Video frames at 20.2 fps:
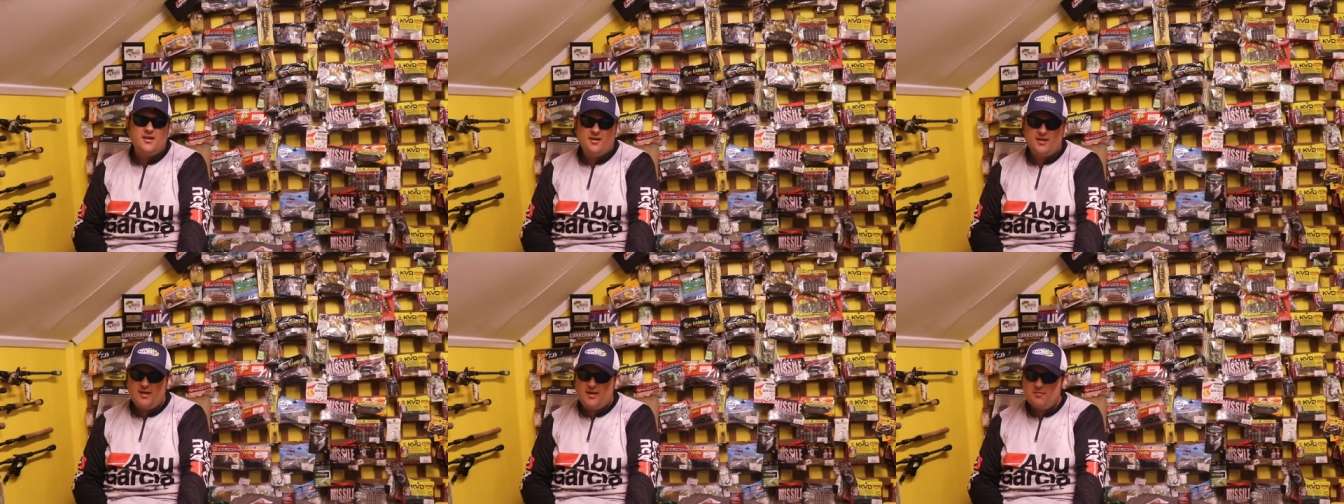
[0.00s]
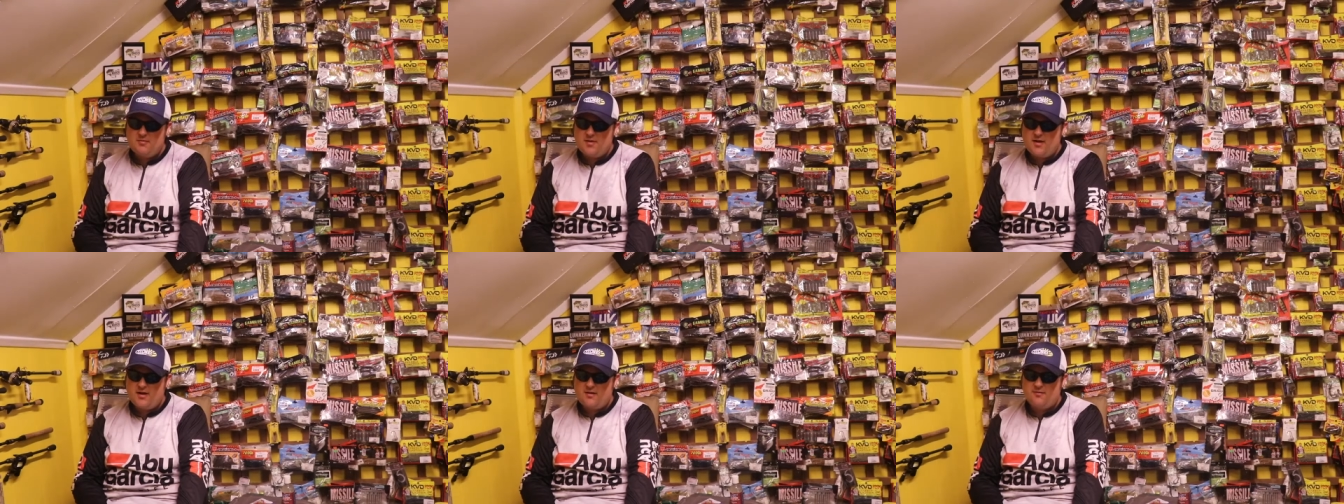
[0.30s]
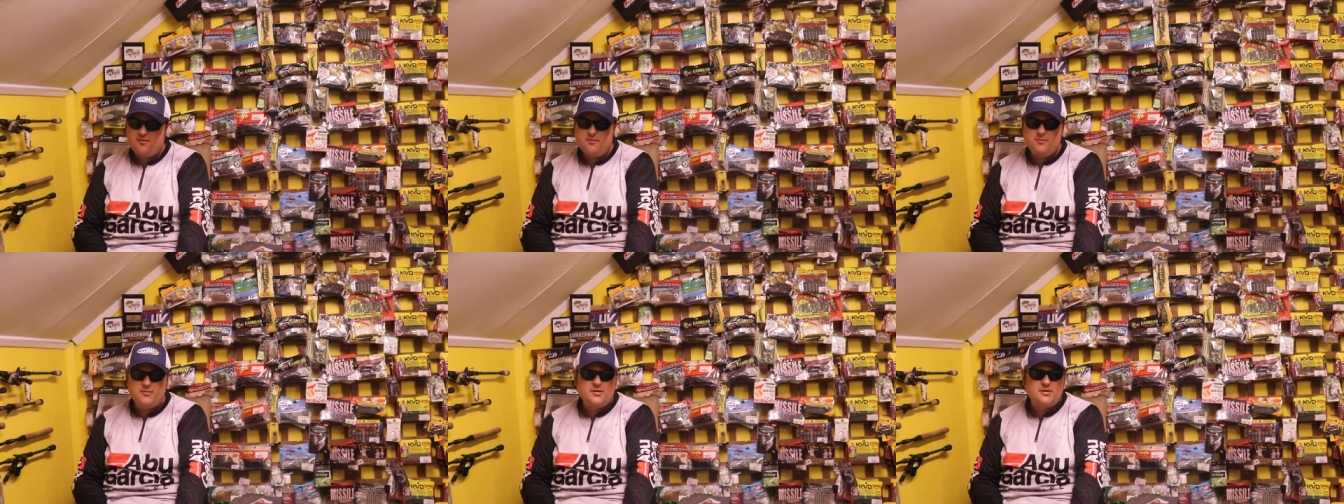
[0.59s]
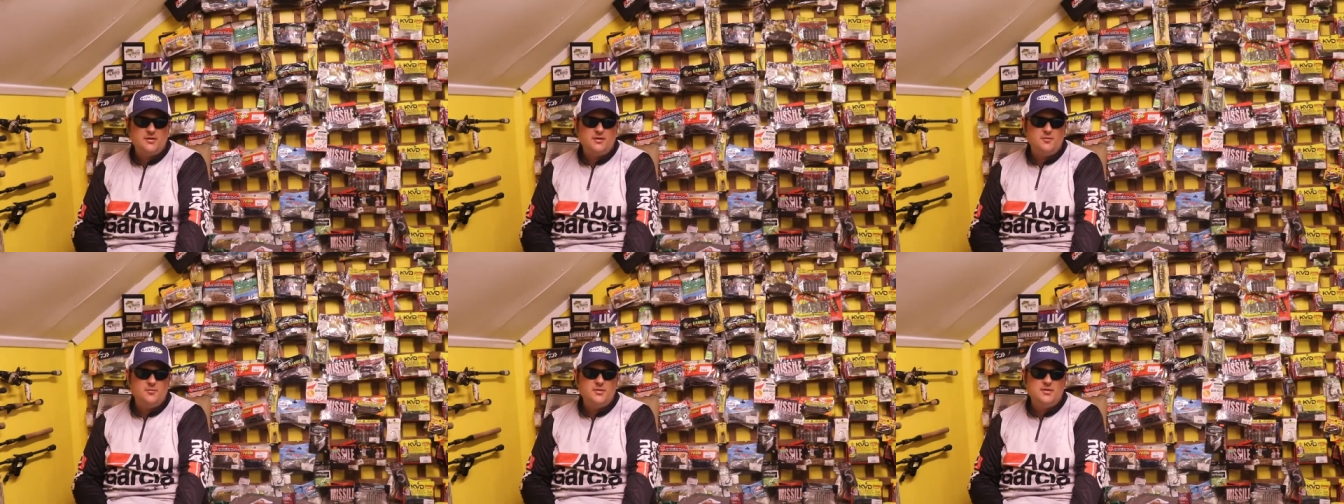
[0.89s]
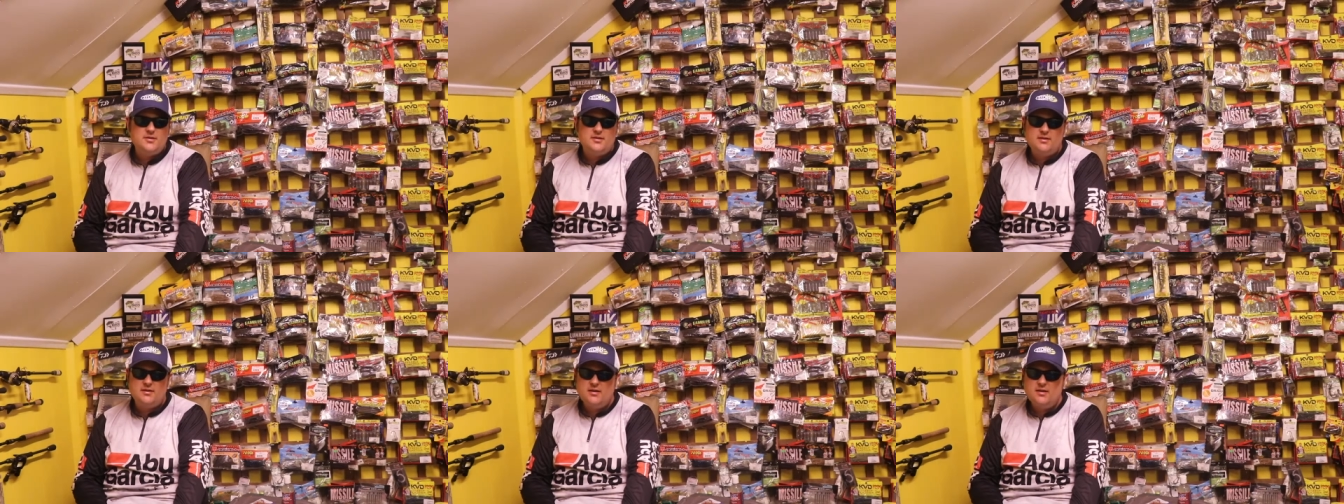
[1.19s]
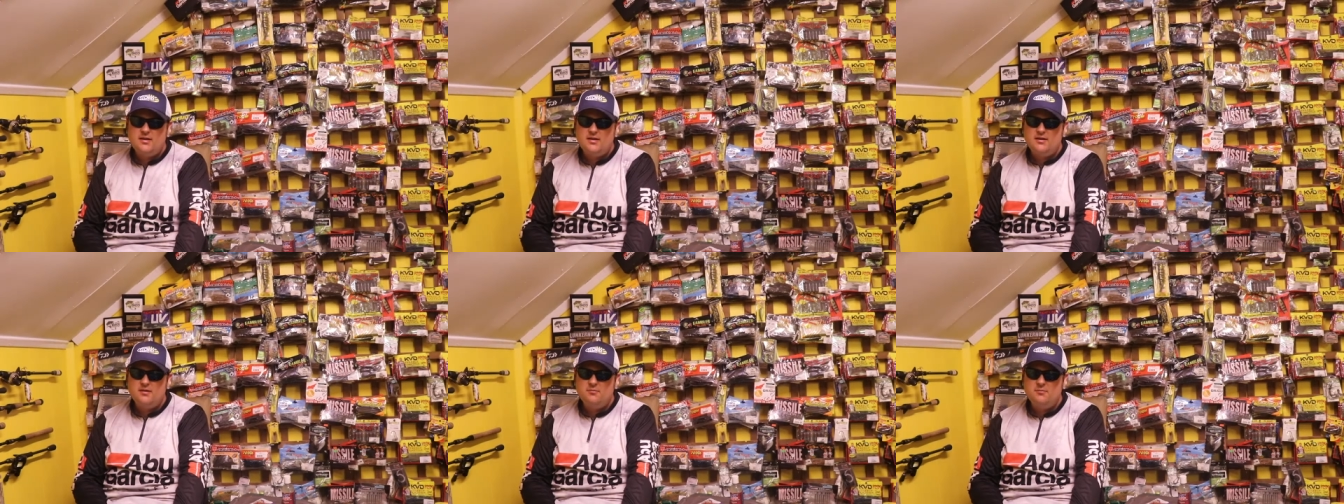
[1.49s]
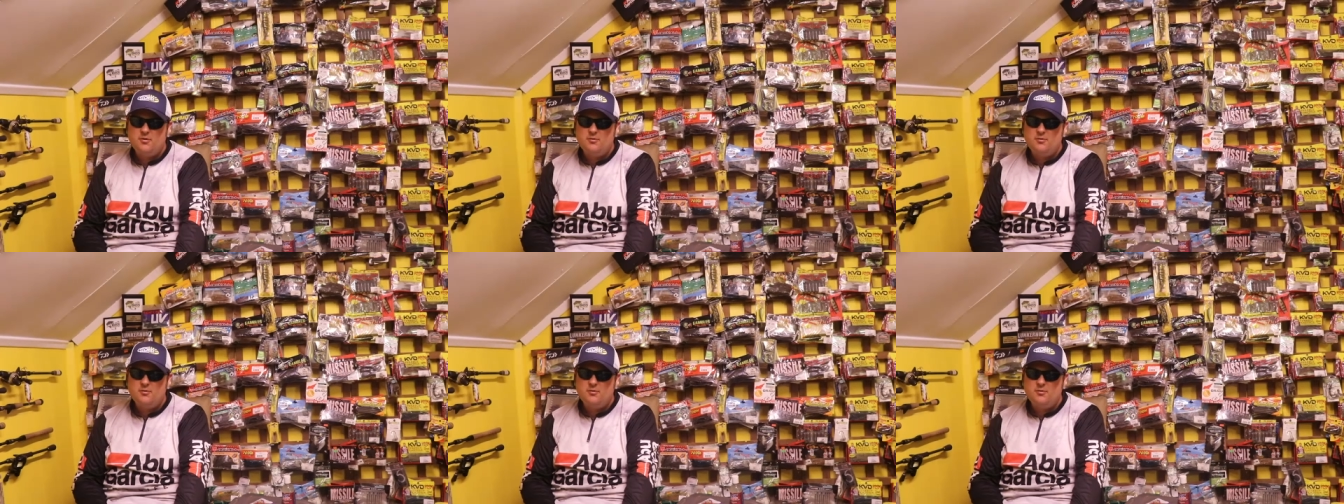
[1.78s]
Came back from a tournament today,